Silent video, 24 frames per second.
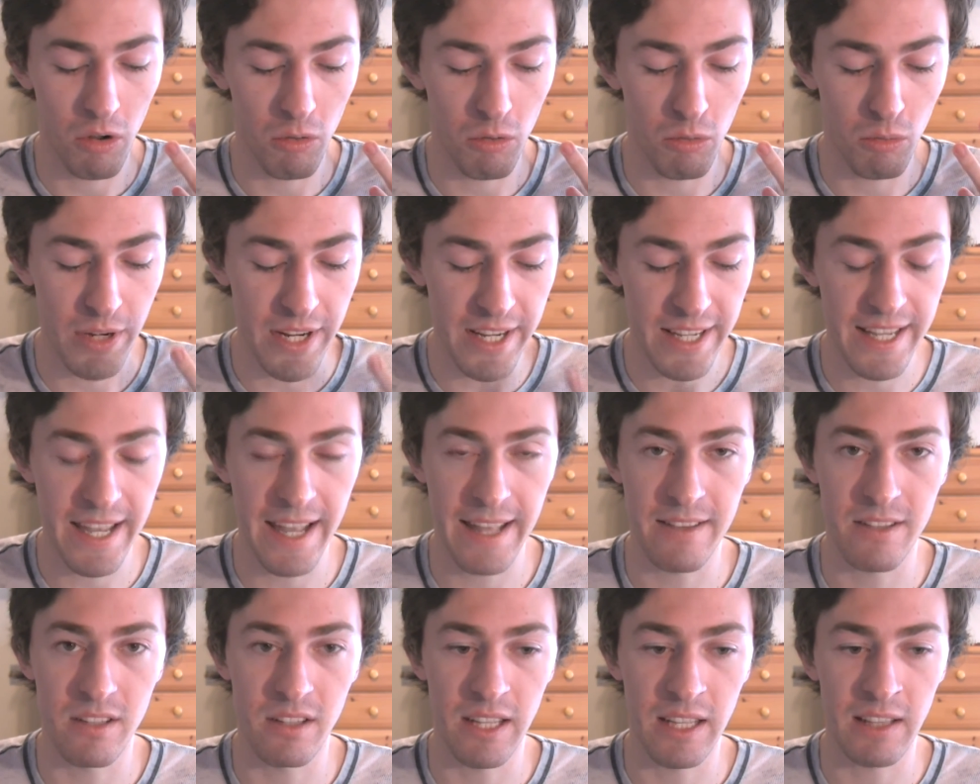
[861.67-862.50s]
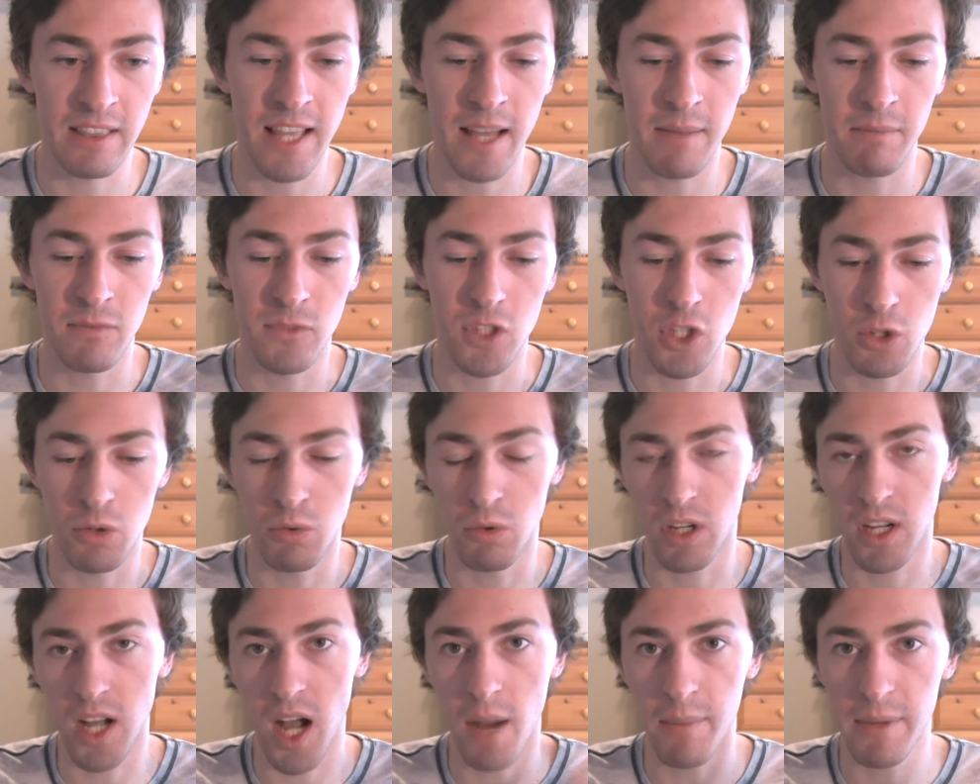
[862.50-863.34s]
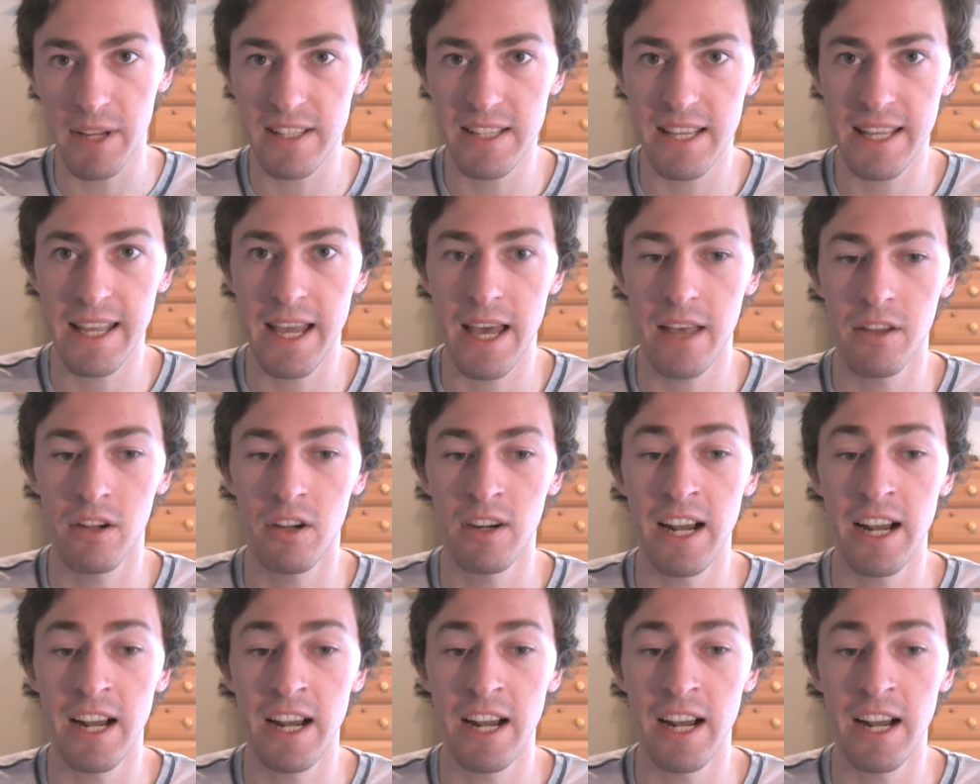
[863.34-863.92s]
rekindling them to coming together